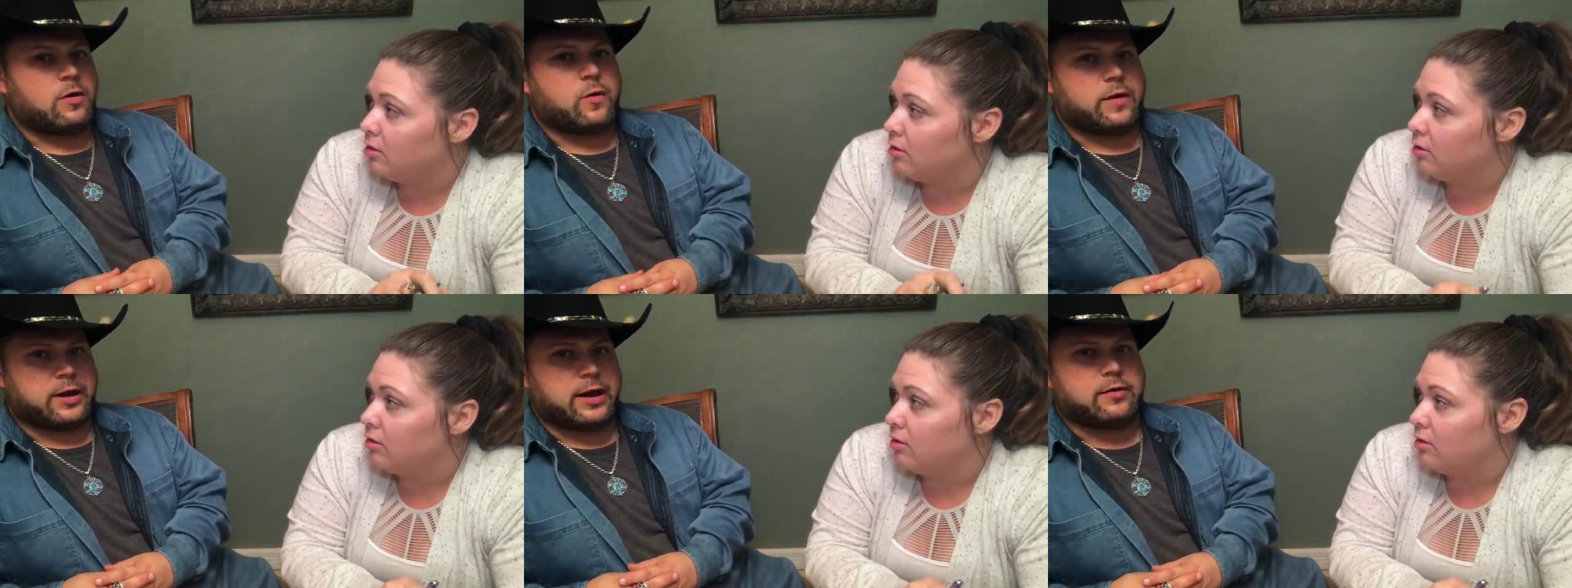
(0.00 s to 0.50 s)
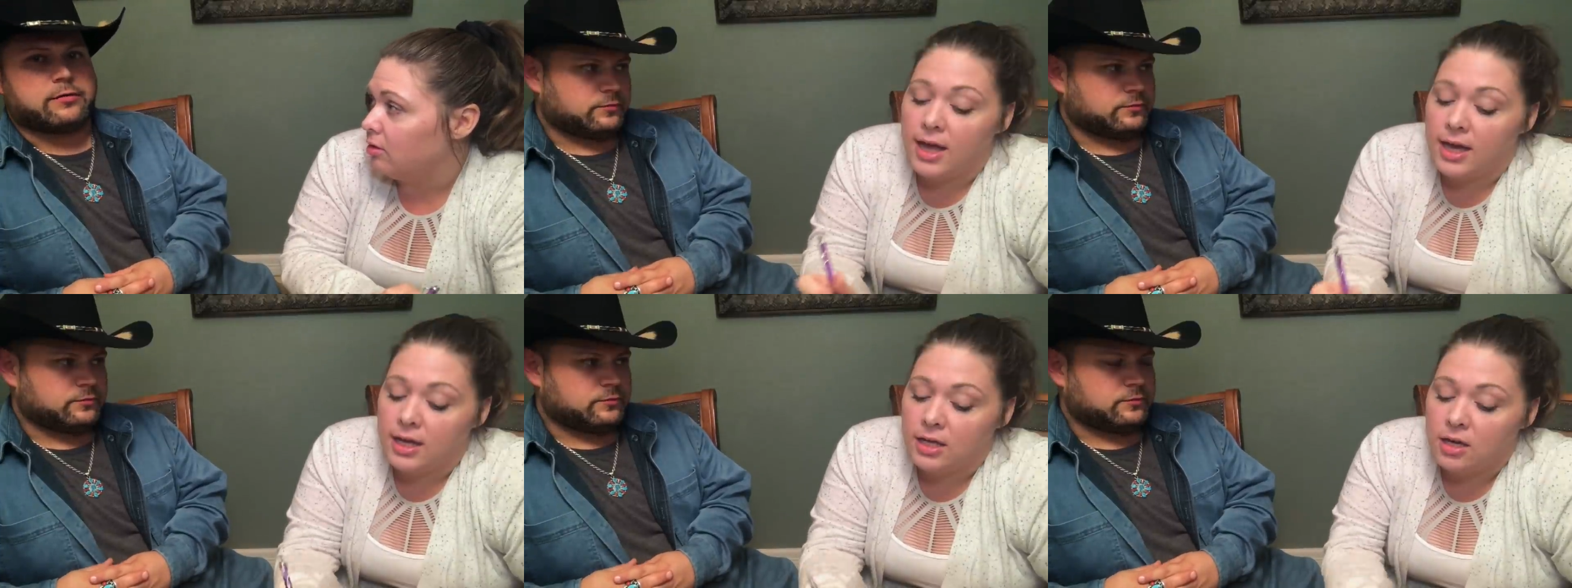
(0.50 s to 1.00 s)
Speaker 1: way out. You
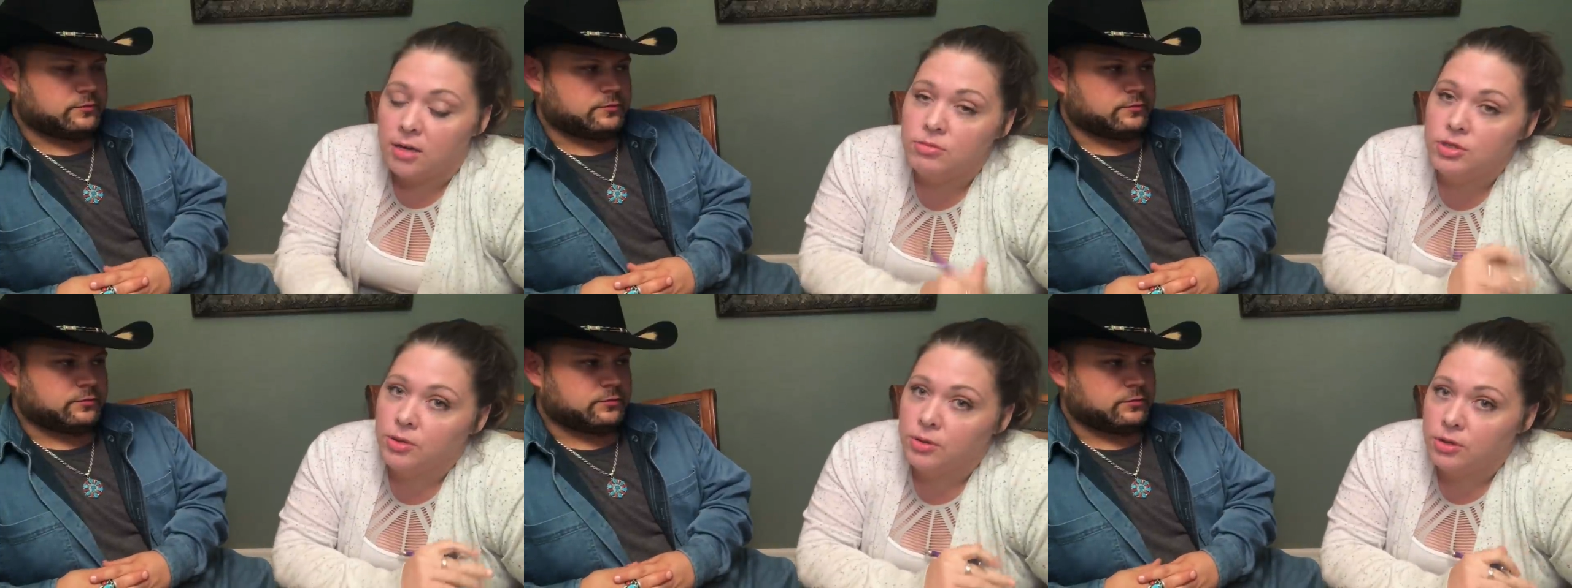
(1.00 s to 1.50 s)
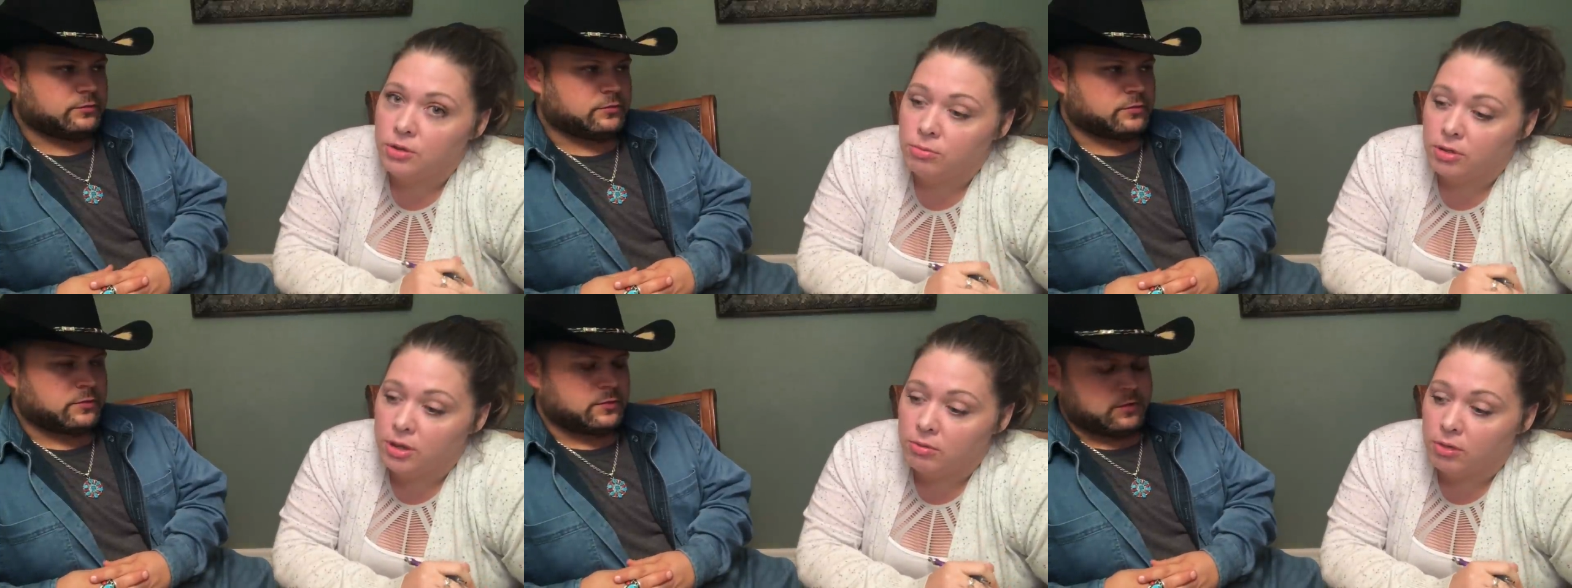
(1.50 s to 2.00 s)
ended up doing your blood
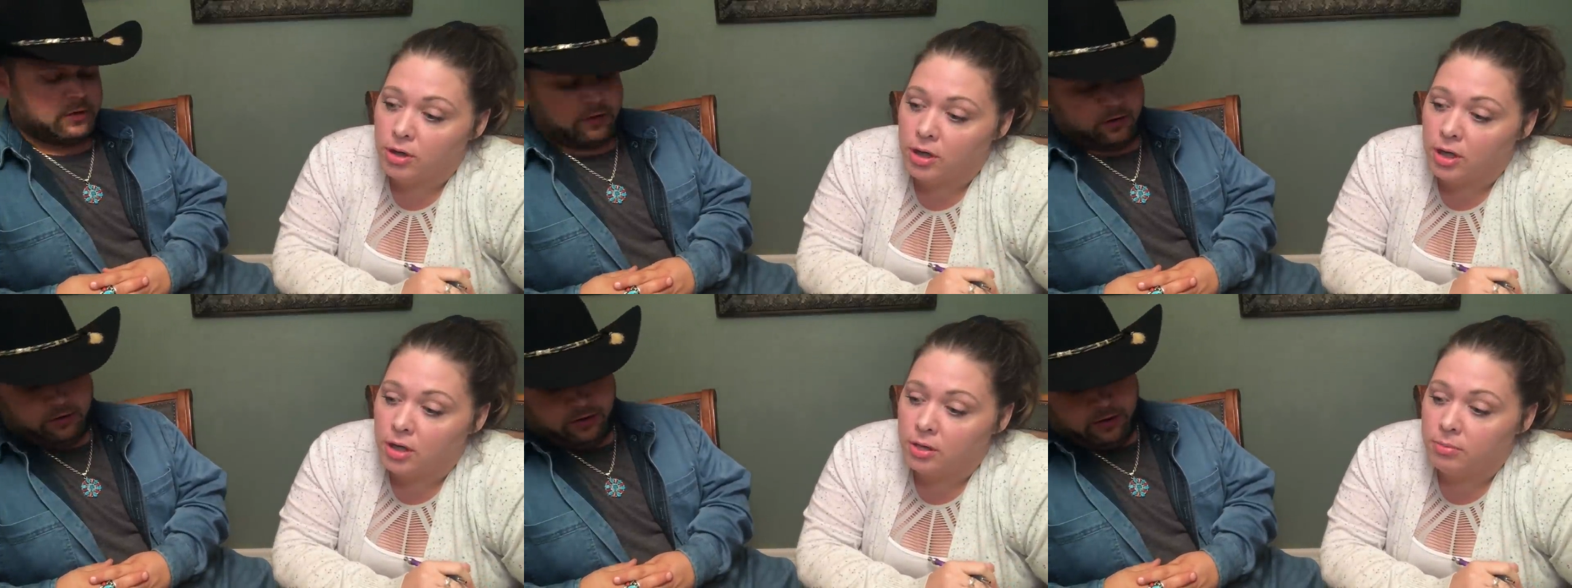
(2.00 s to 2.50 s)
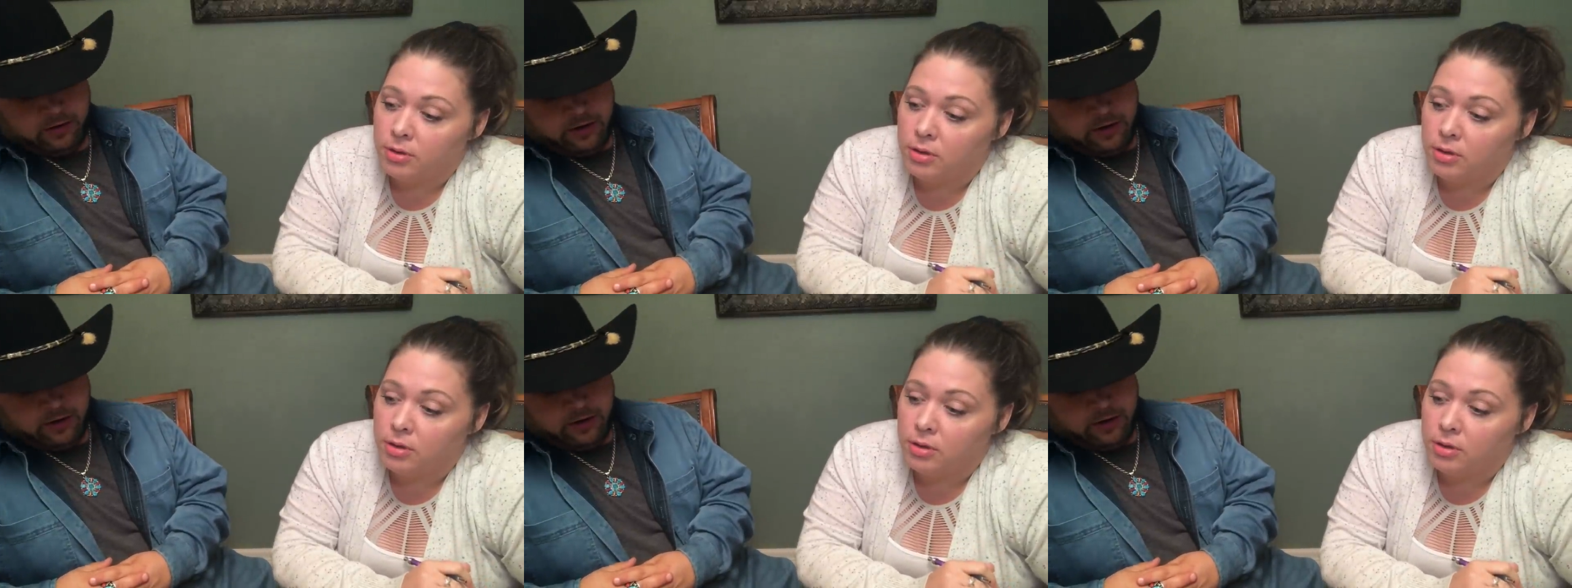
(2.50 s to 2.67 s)
workup